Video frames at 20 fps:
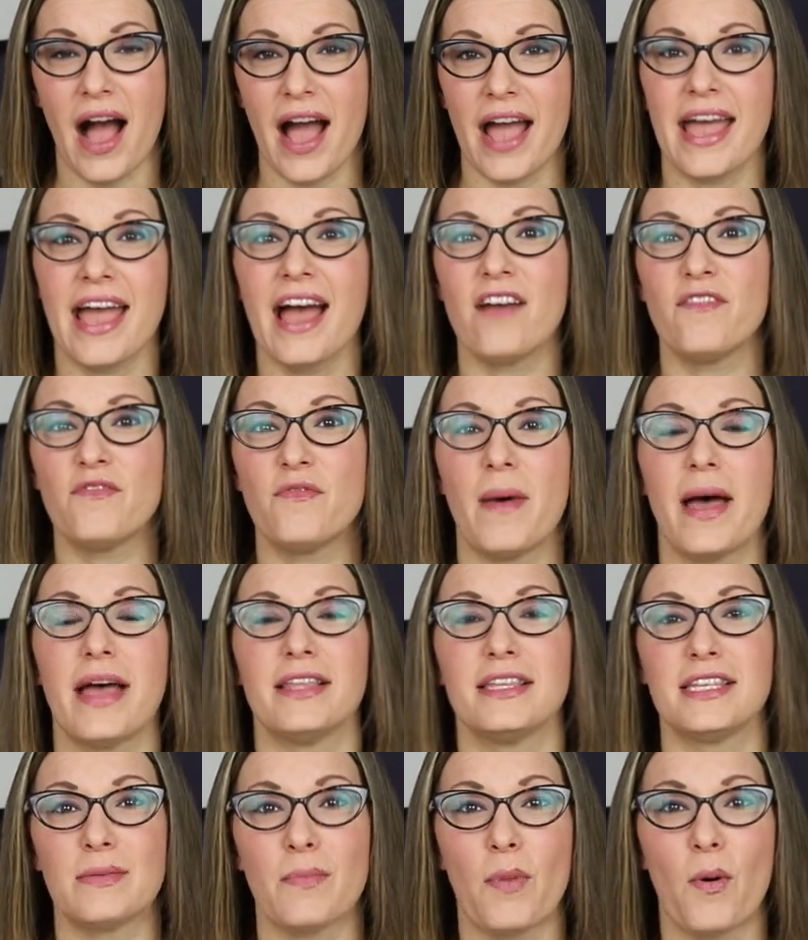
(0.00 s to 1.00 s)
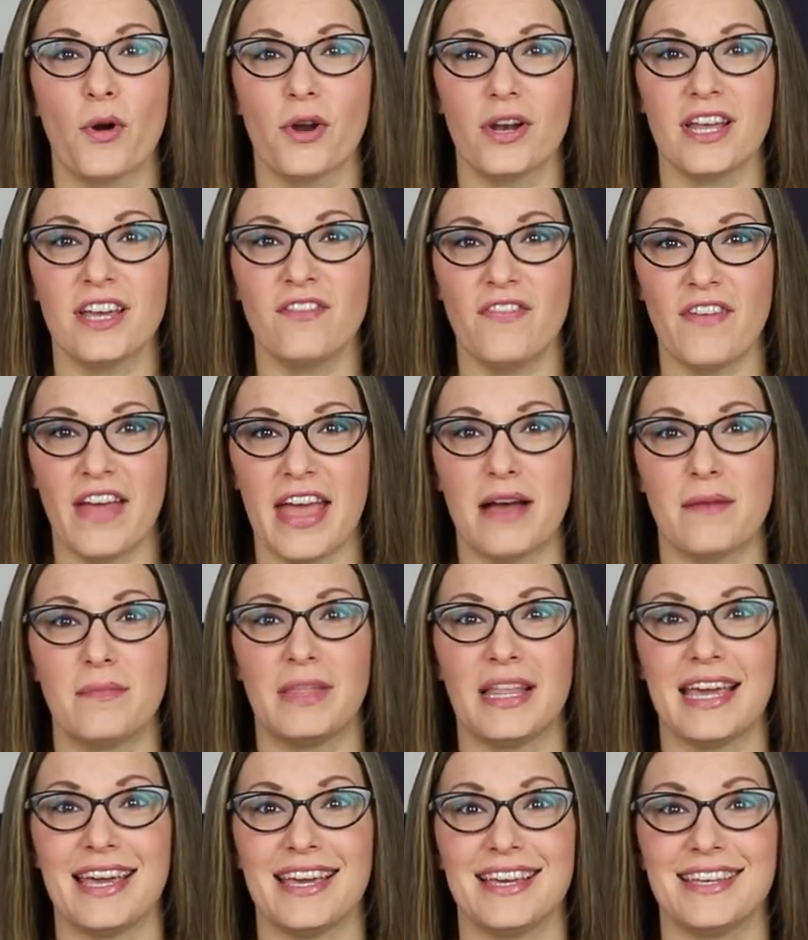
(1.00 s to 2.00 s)
I have been supporting
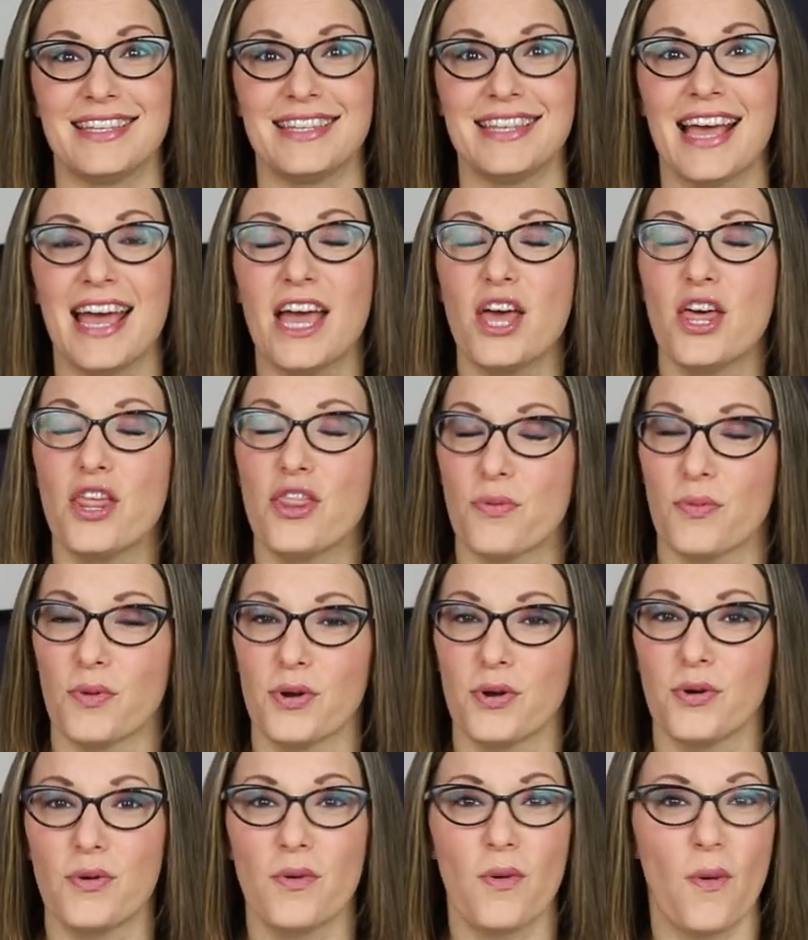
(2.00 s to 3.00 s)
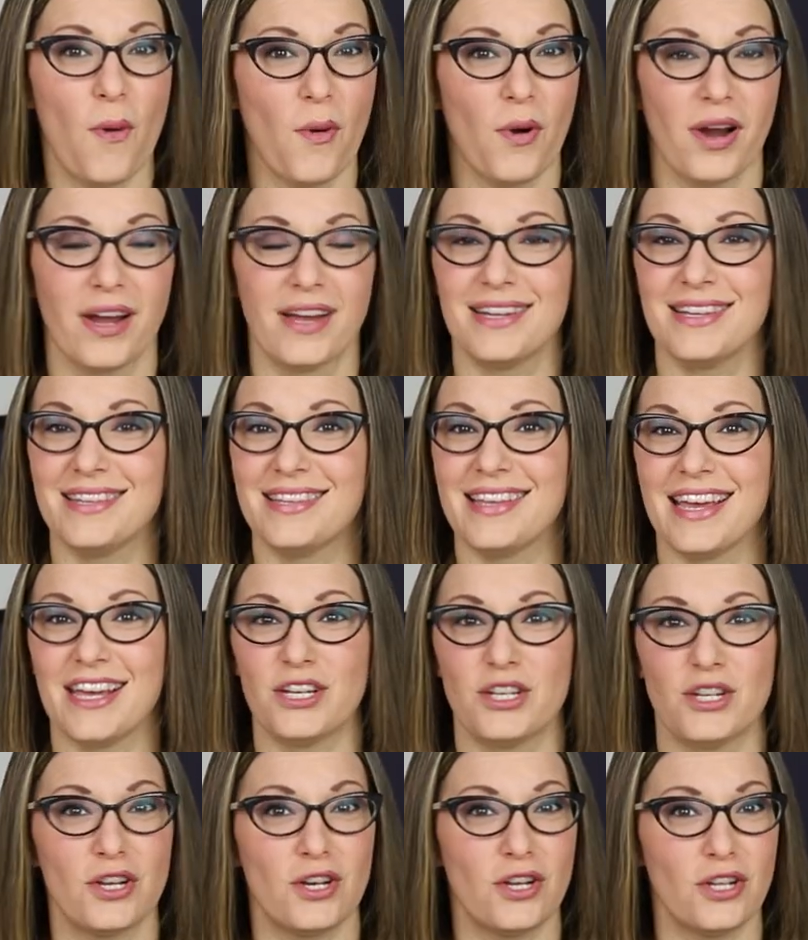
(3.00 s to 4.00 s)
families through
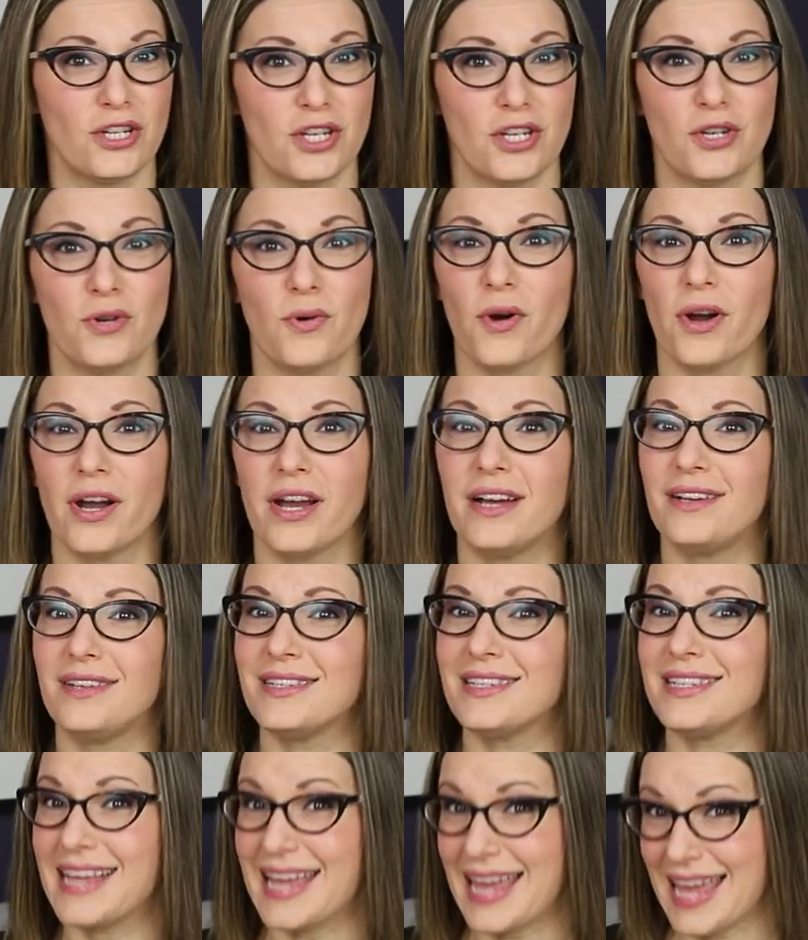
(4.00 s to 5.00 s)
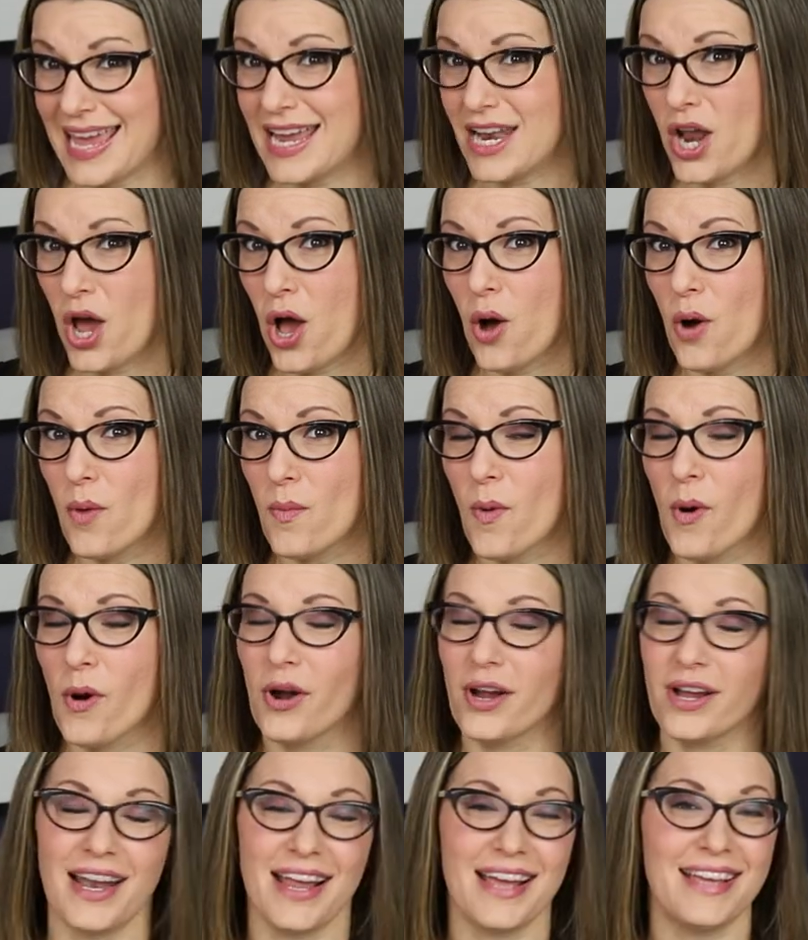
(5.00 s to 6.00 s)
organizational tutorials, in-home
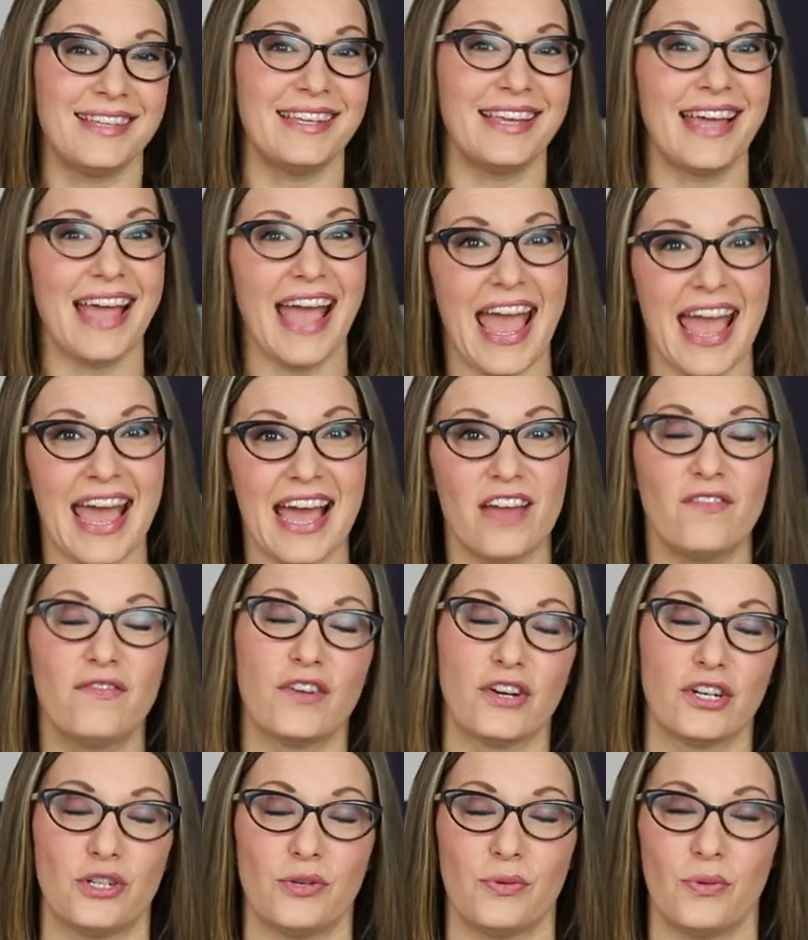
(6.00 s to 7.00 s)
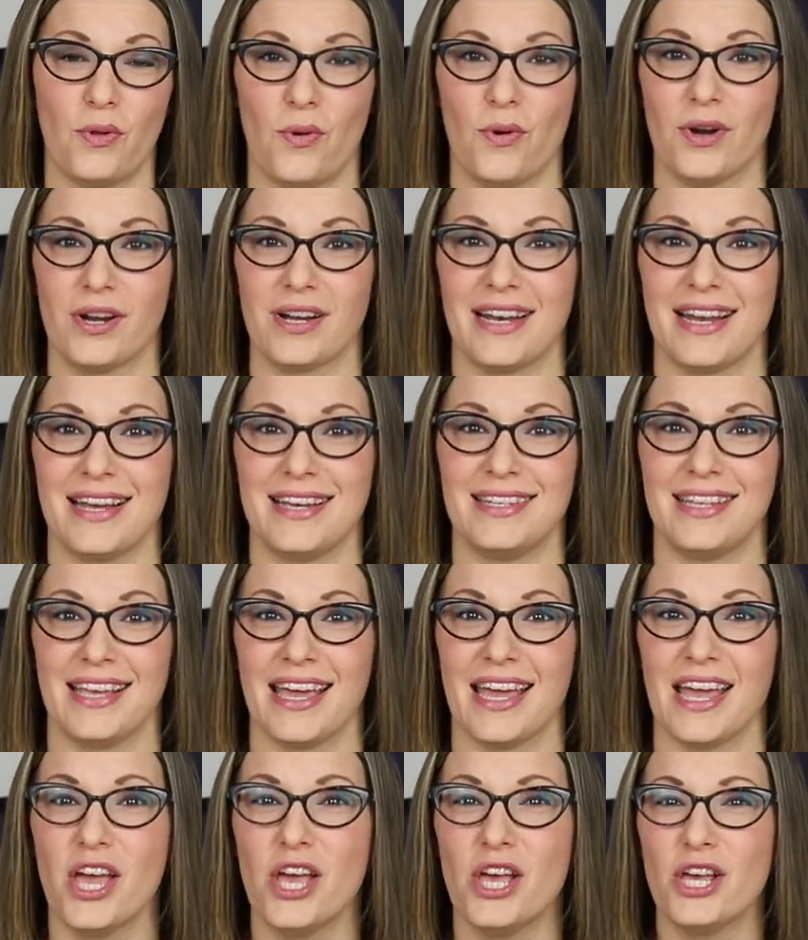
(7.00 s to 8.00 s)
organizing, and virtual
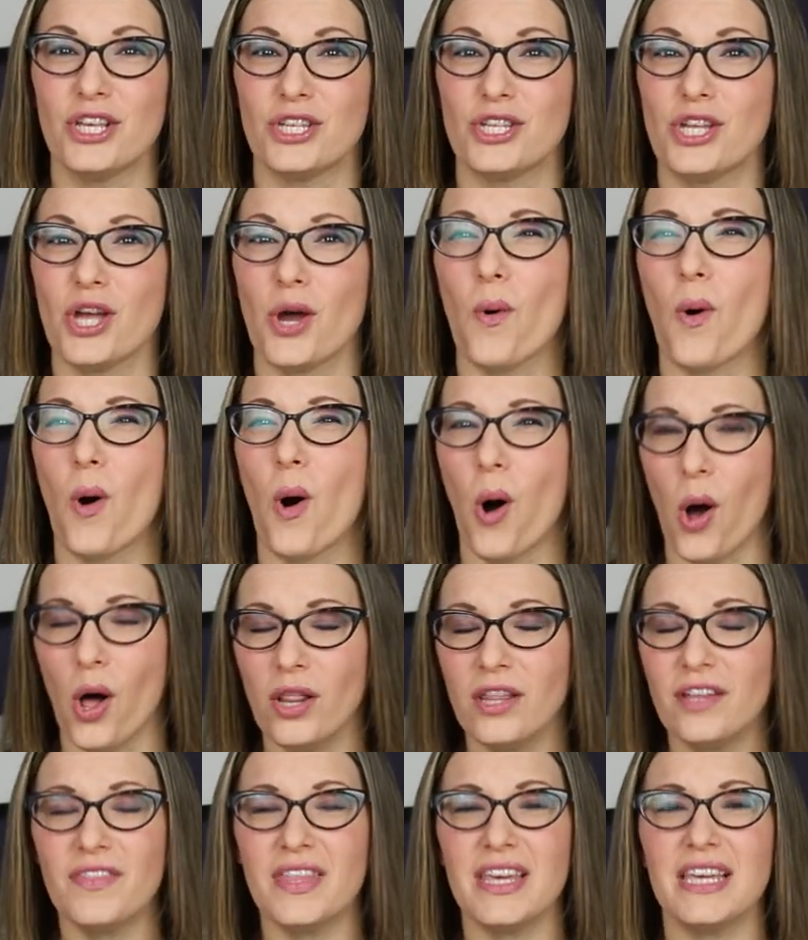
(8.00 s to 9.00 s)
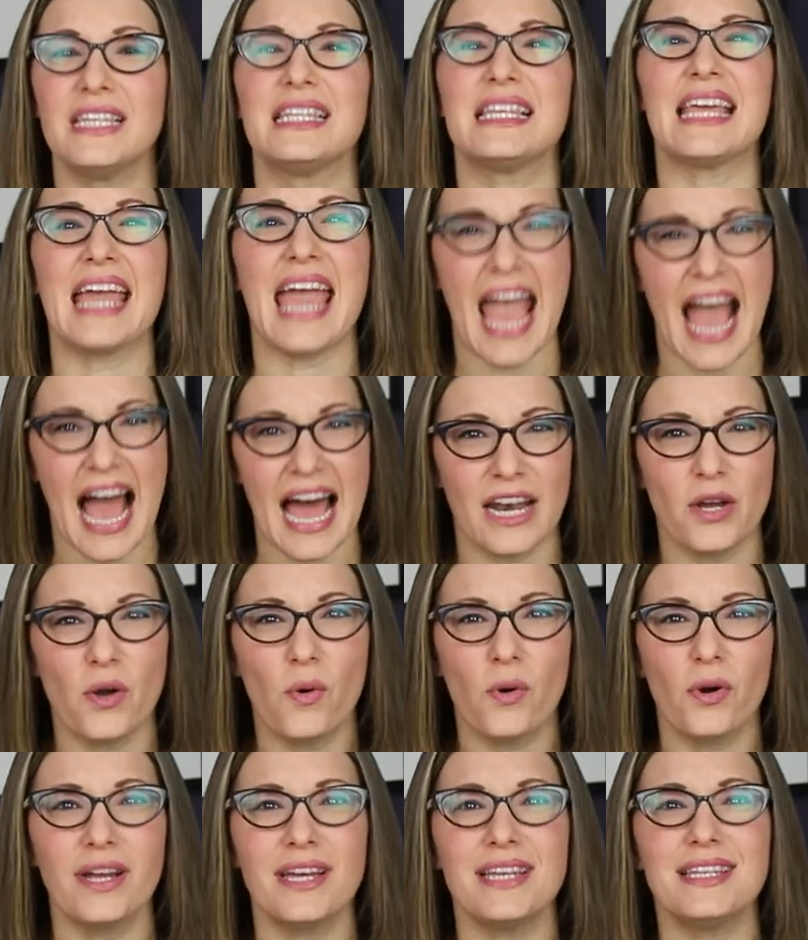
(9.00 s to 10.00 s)
organizing. So all of these
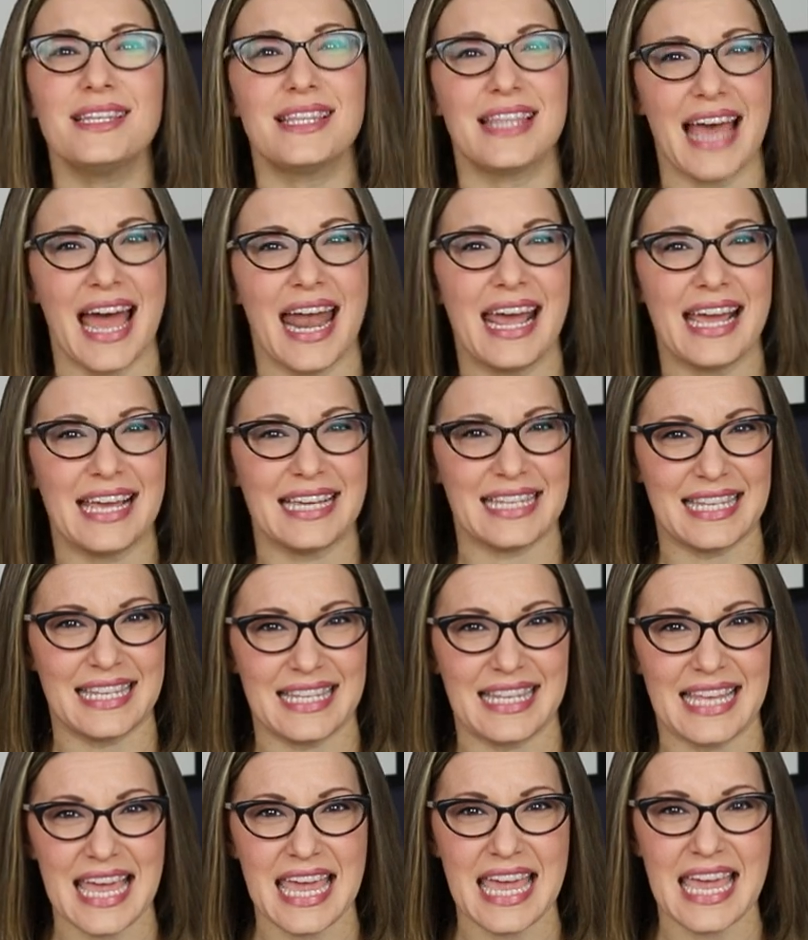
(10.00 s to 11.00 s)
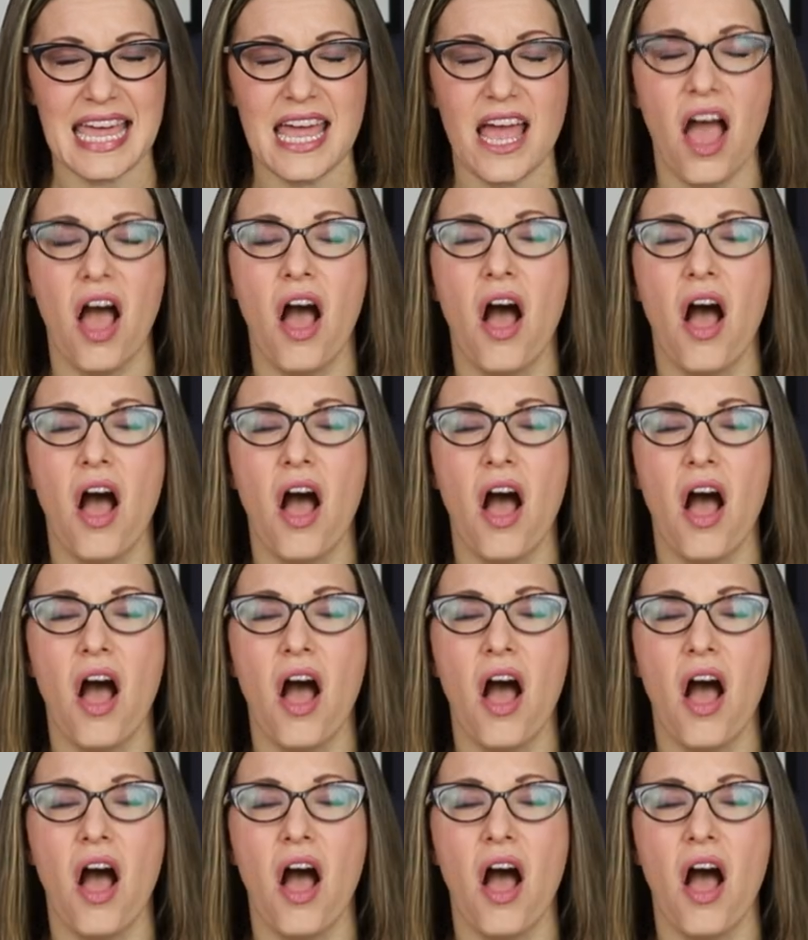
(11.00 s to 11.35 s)
categories that I see